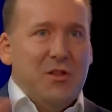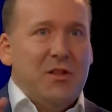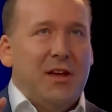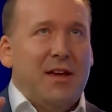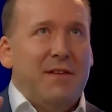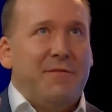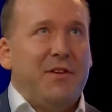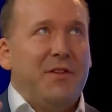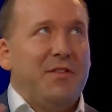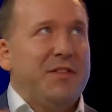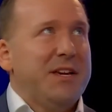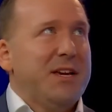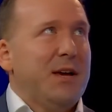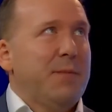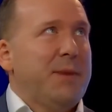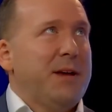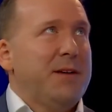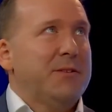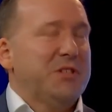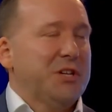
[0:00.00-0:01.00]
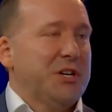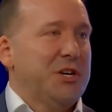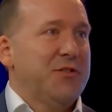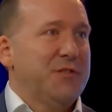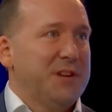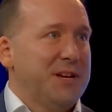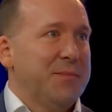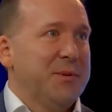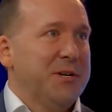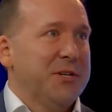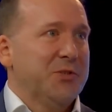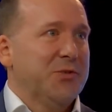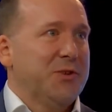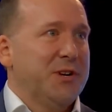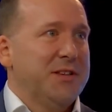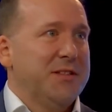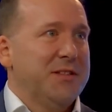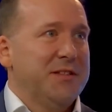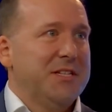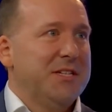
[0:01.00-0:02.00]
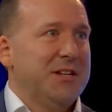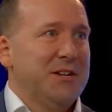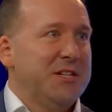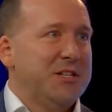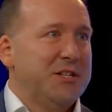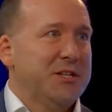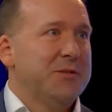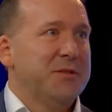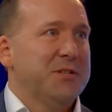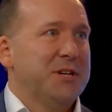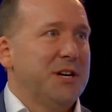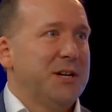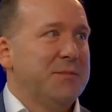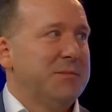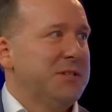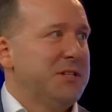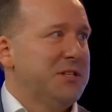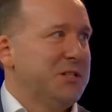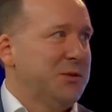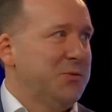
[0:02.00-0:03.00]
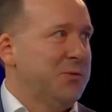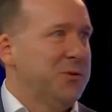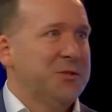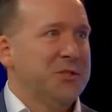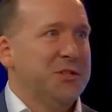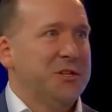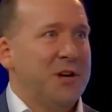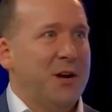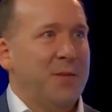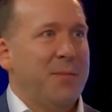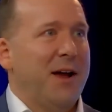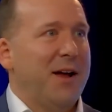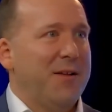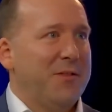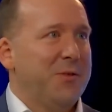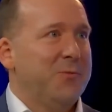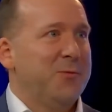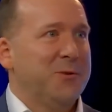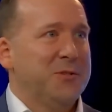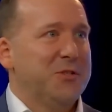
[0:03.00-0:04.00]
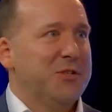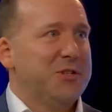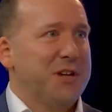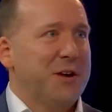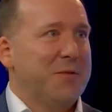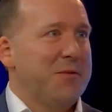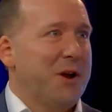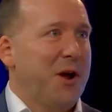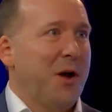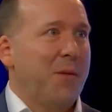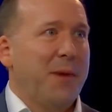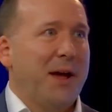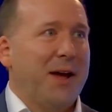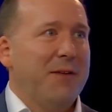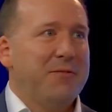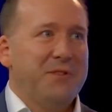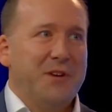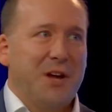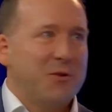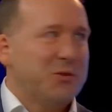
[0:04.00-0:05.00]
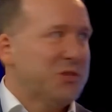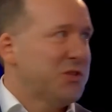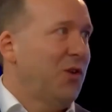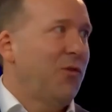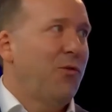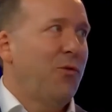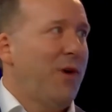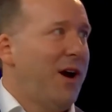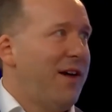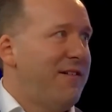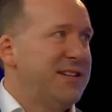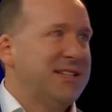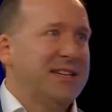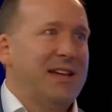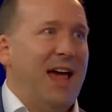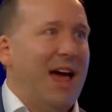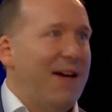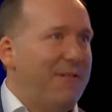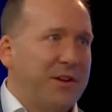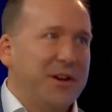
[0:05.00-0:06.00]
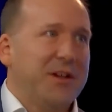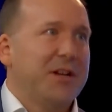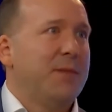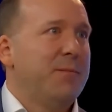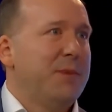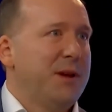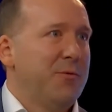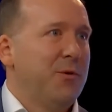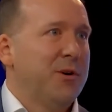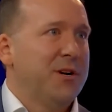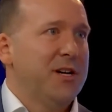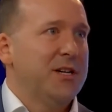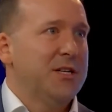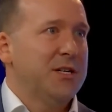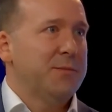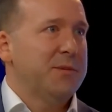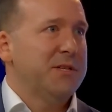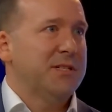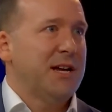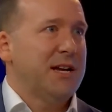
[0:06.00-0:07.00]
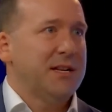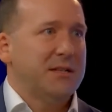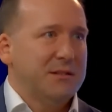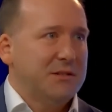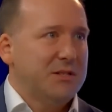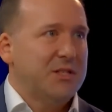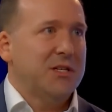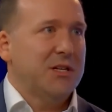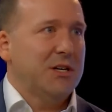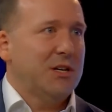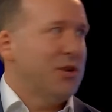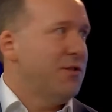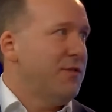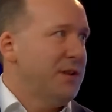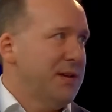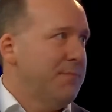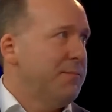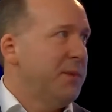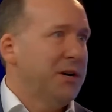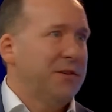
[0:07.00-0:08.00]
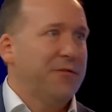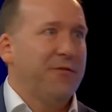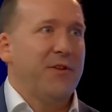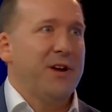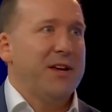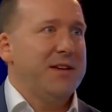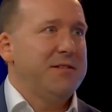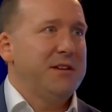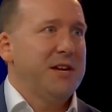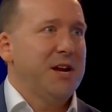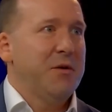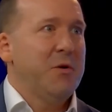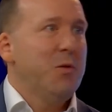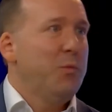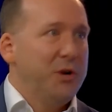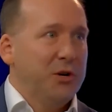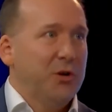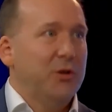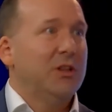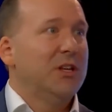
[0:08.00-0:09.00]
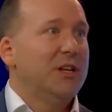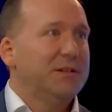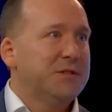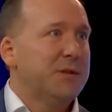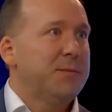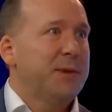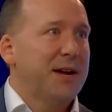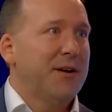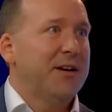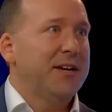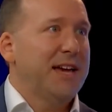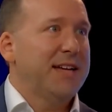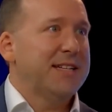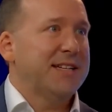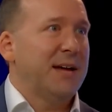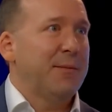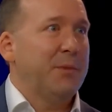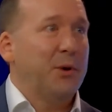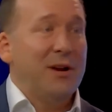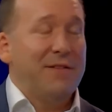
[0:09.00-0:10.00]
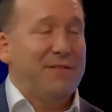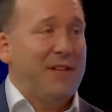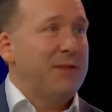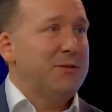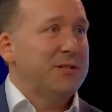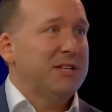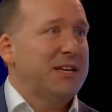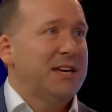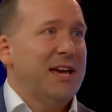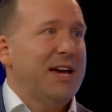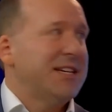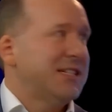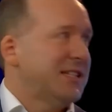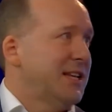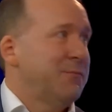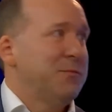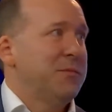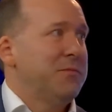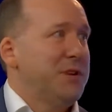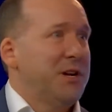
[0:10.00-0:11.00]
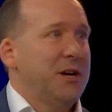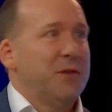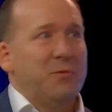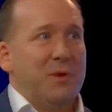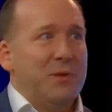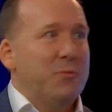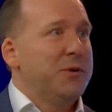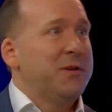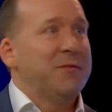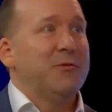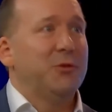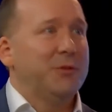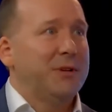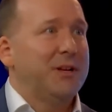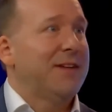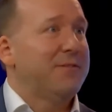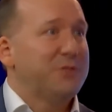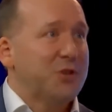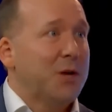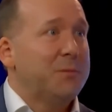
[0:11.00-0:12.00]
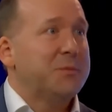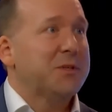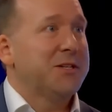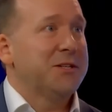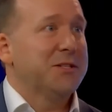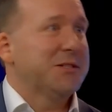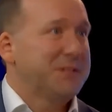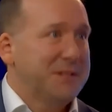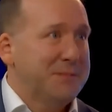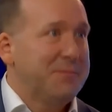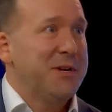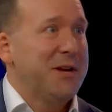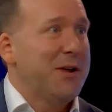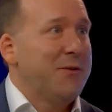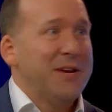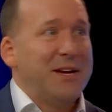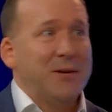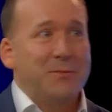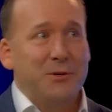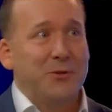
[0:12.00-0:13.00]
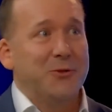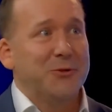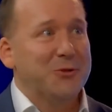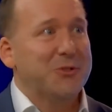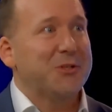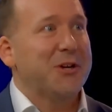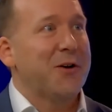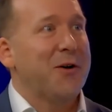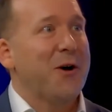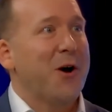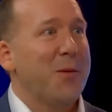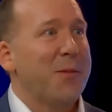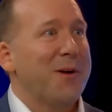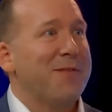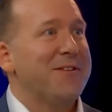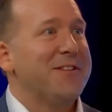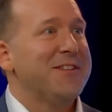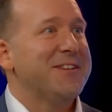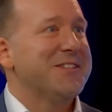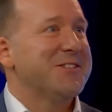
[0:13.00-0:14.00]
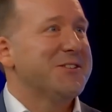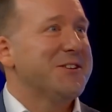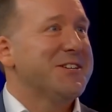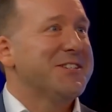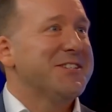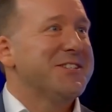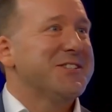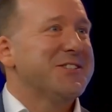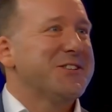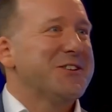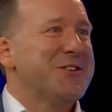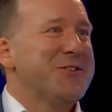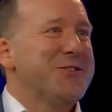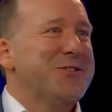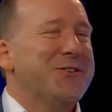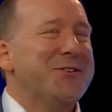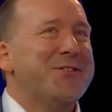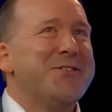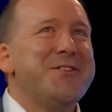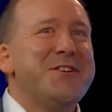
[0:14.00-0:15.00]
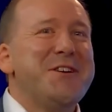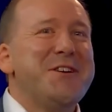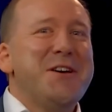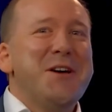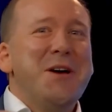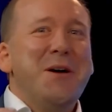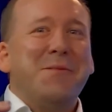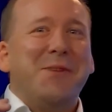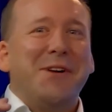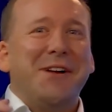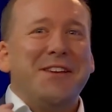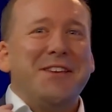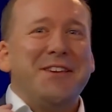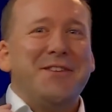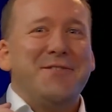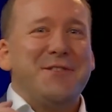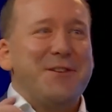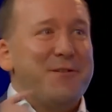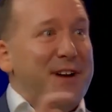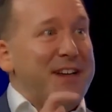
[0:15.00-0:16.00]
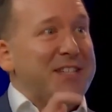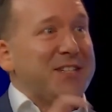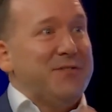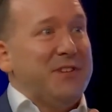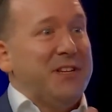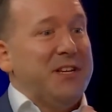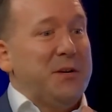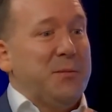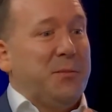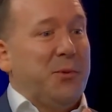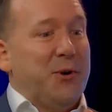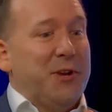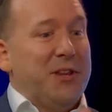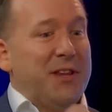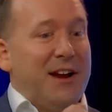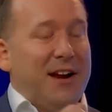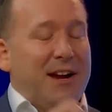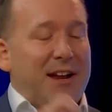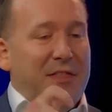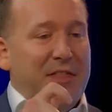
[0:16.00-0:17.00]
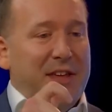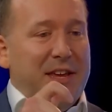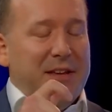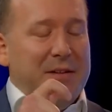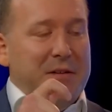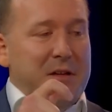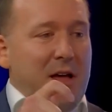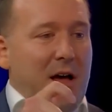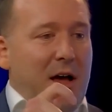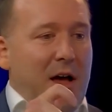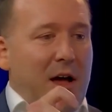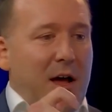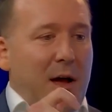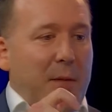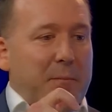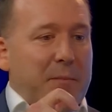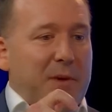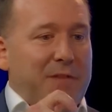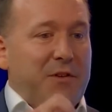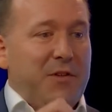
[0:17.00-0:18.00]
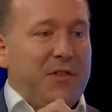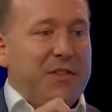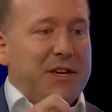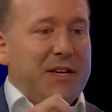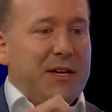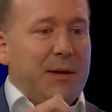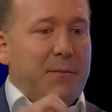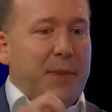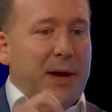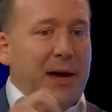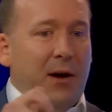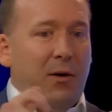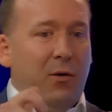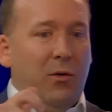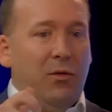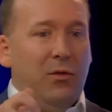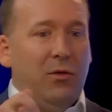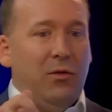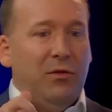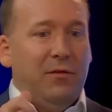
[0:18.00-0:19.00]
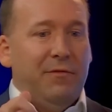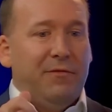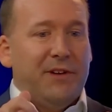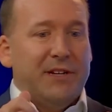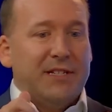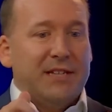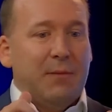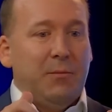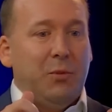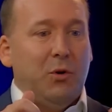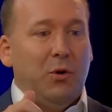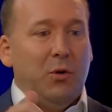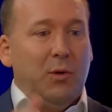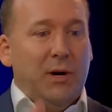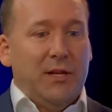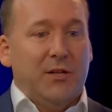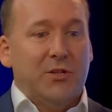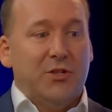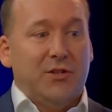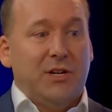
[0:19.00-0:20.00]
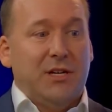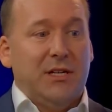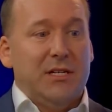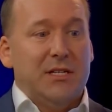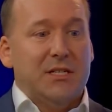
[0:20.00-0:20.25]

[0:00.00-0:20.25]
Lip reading: if you think about security bugs, right, there's only 2 types. There's the ones you know about and the ones you don't know about. No software is ever going to be 100% security bug free. We'd all love to be able to get to that point. If that was the case, then we wouldn't all have jobs because there'd be no need. We'd all just go home. Everything's nice and secure. But you raise a really good point there, and I think if you think about, for example, the way the Australian